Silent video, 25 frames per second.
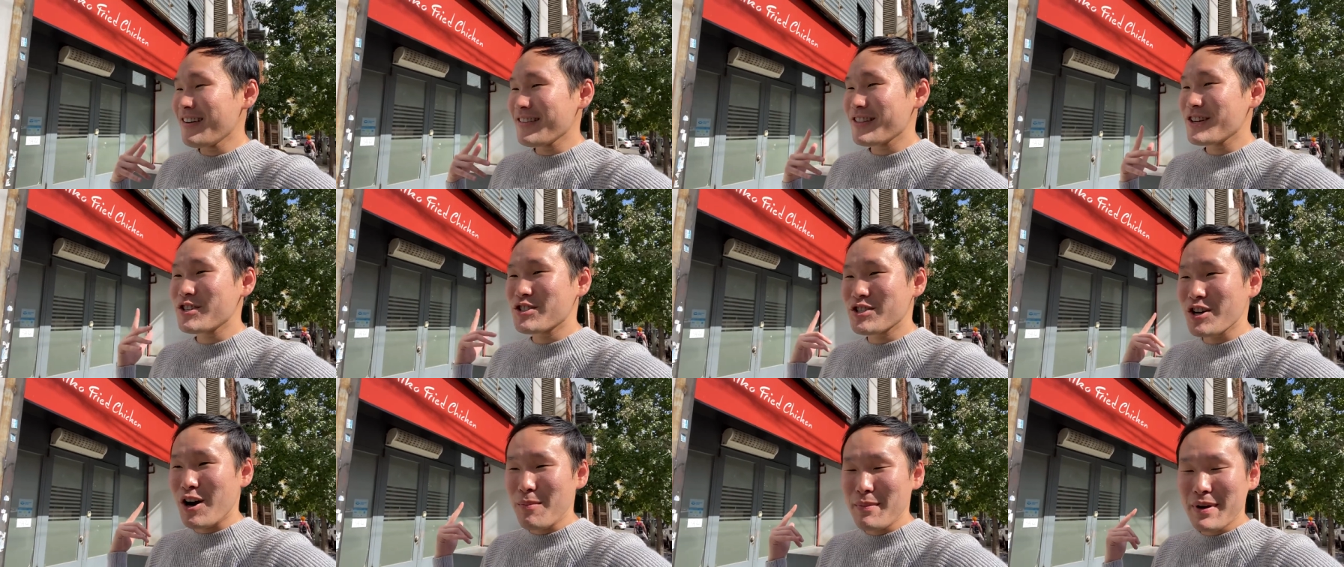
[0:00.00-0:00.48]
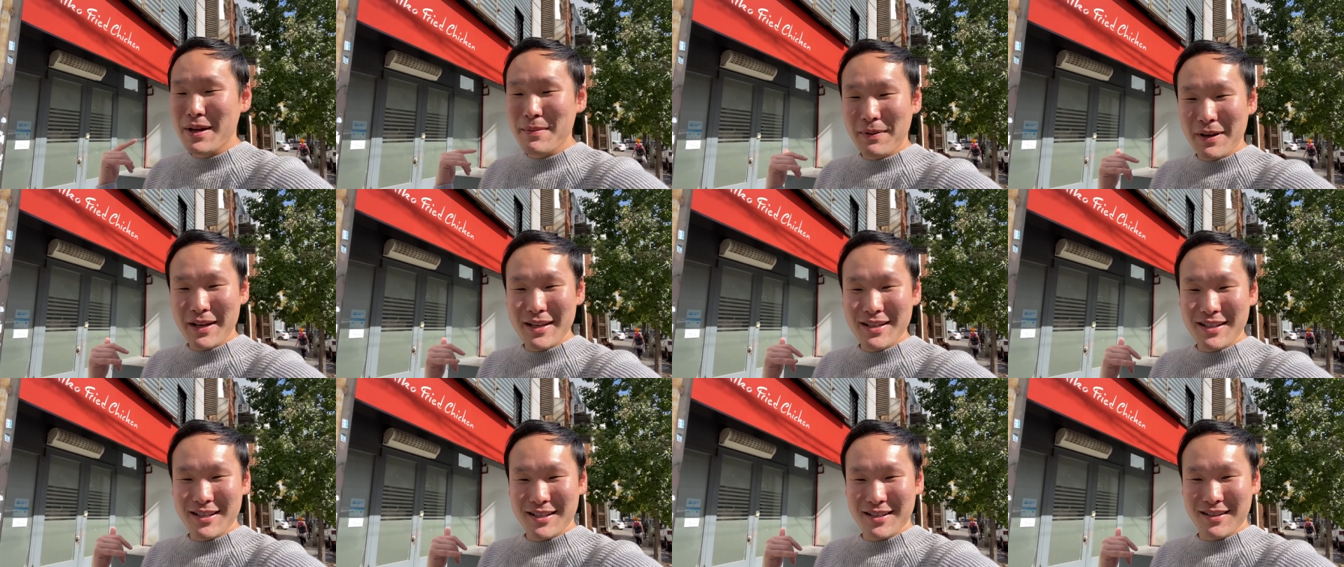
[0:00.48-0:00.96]
There's so many
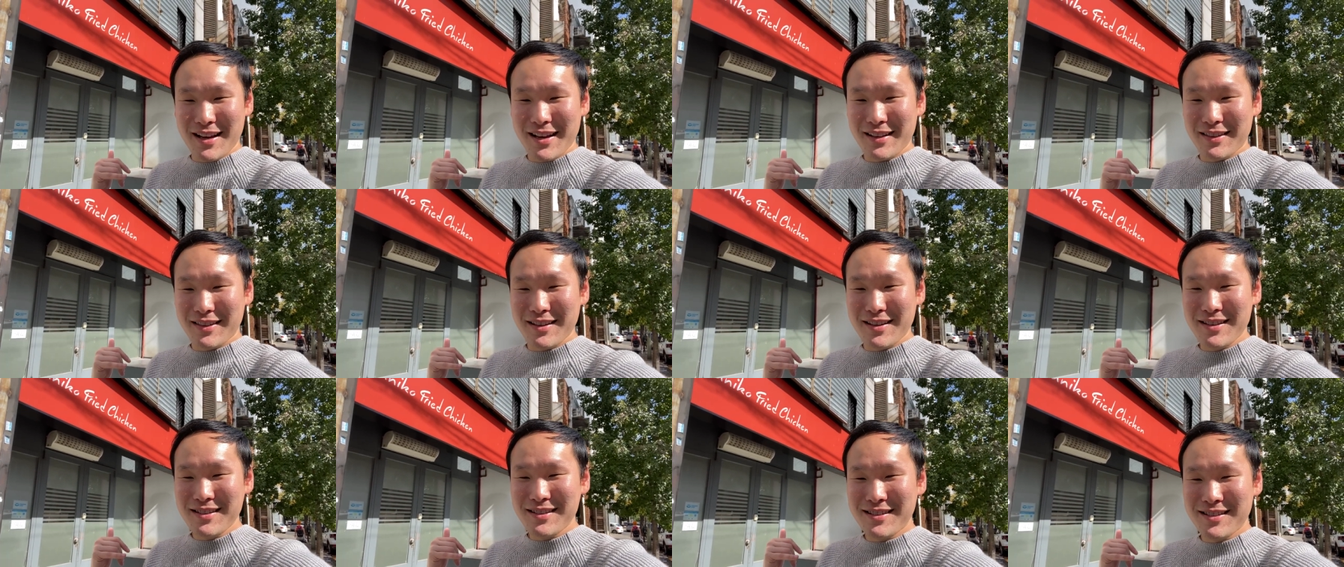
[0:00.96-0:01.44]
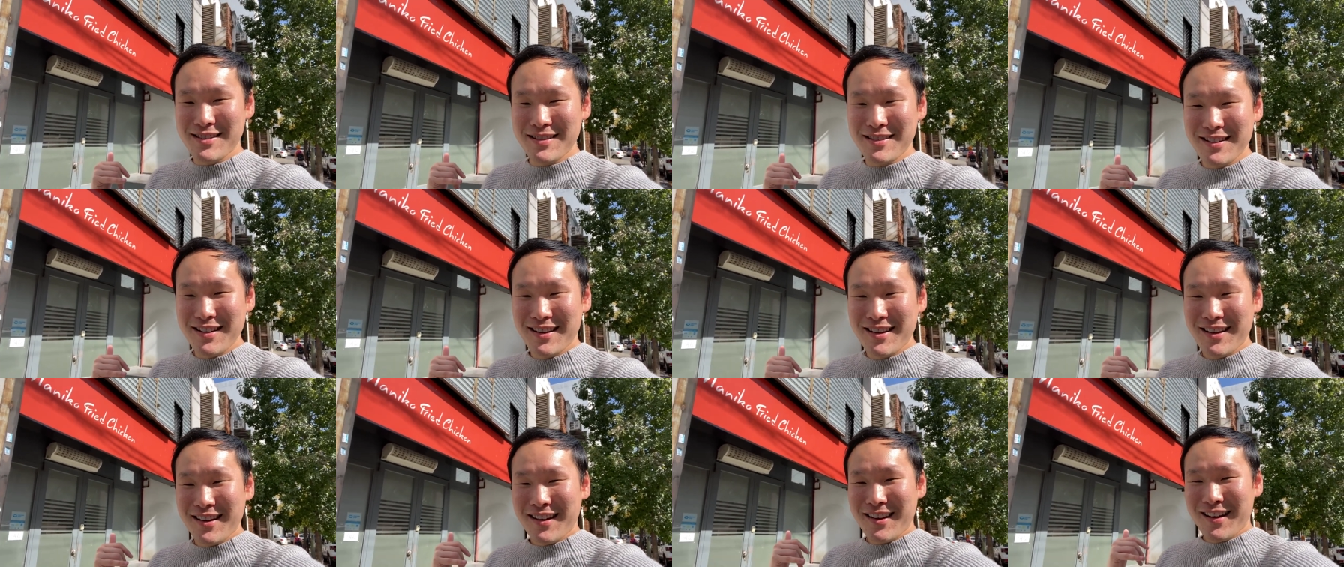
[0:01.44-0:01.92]
places like this
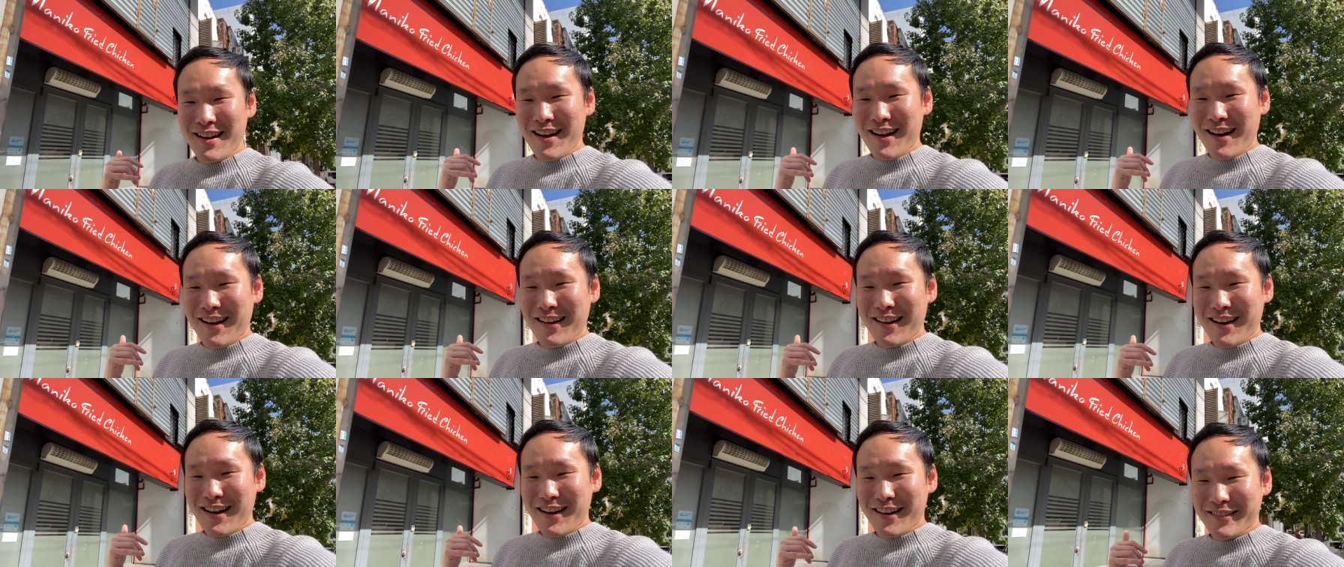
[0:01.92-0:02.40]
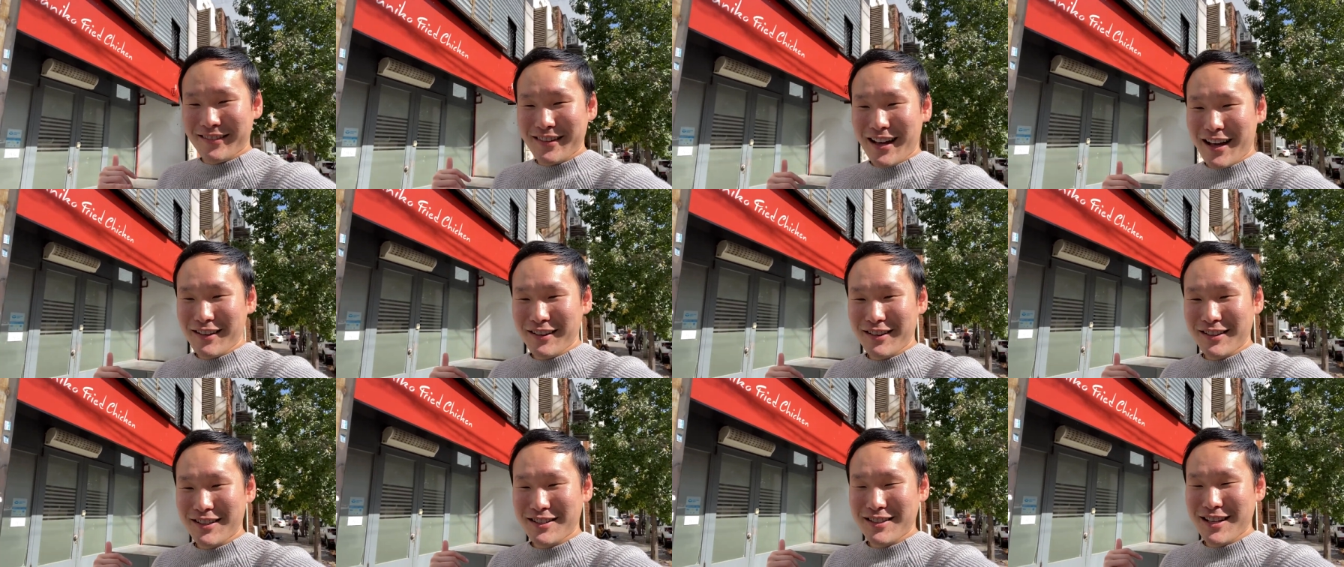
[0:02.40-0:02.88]
that
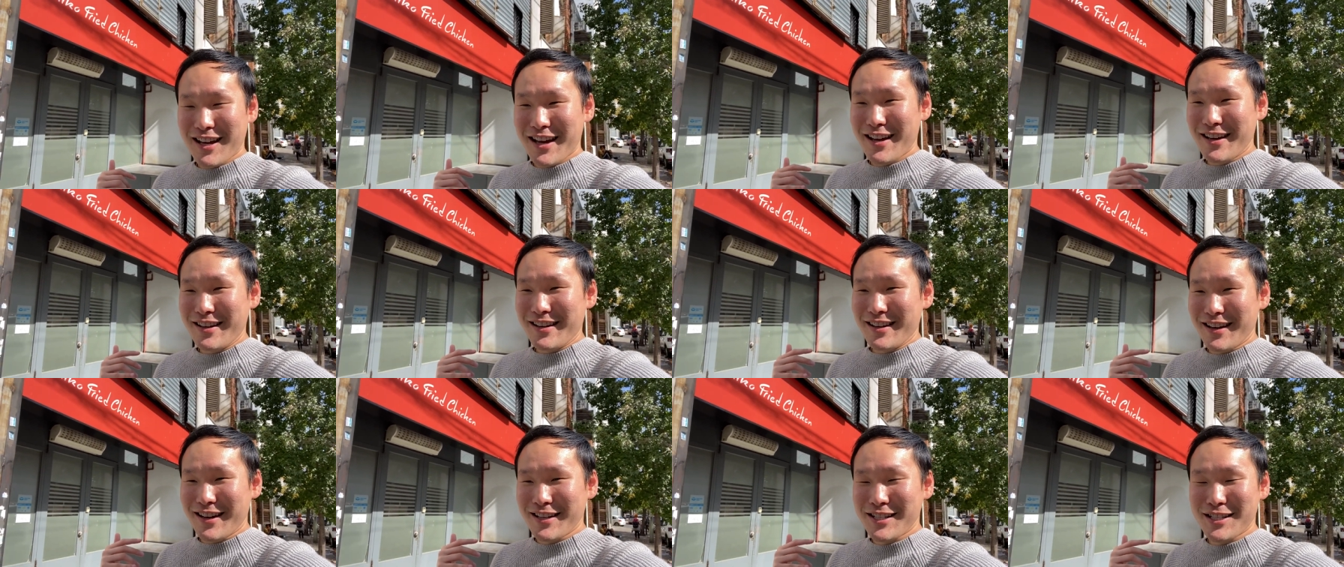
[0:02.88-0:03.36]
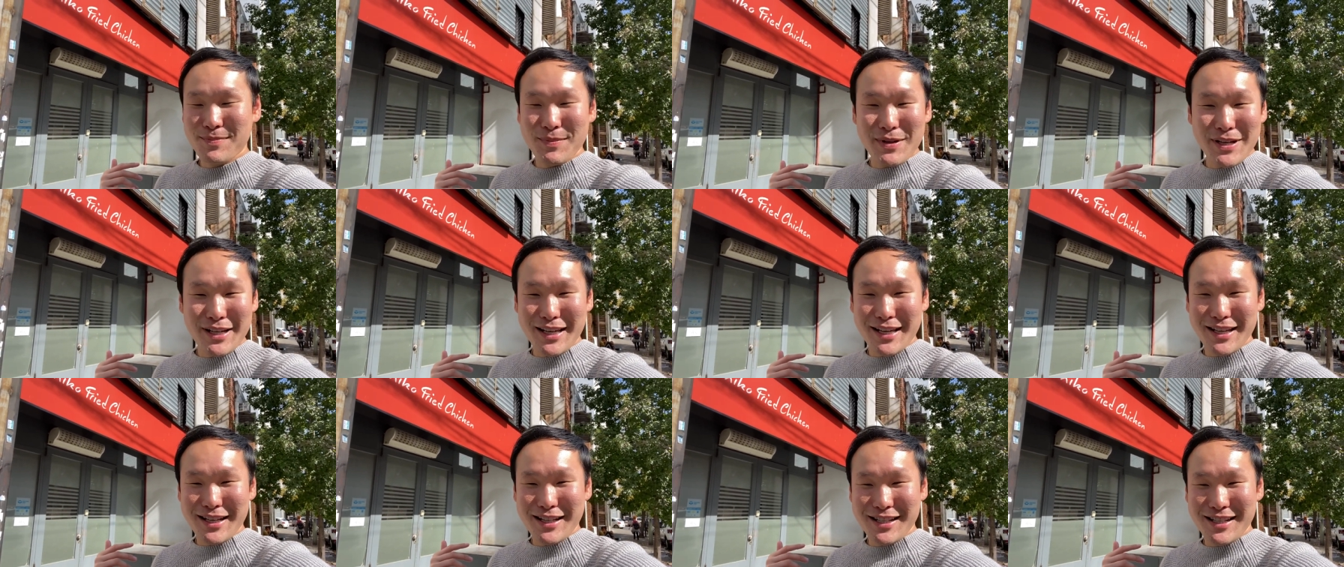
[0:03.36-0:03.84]
looks like a
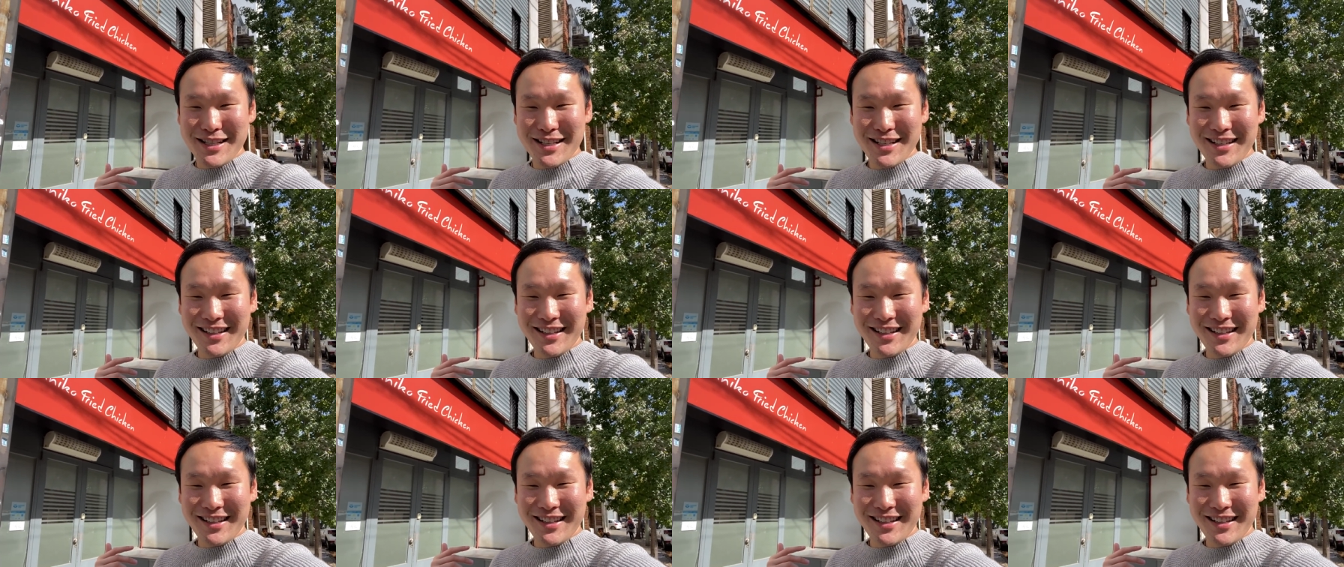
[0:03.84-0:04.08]
speakeasy.